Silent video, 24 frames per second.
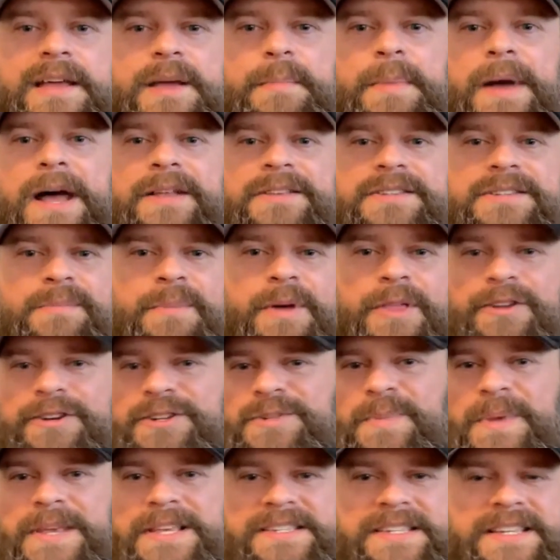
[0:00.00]
about some other
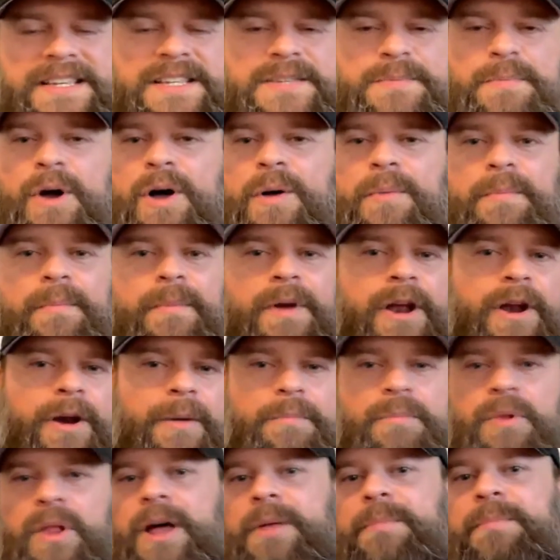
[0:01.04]
species,
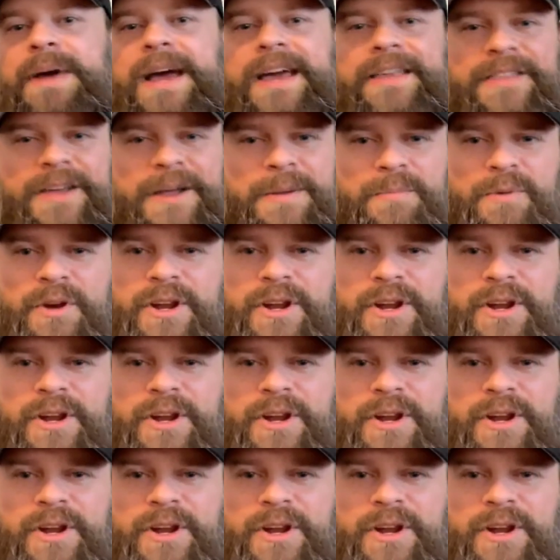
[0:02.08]
blood python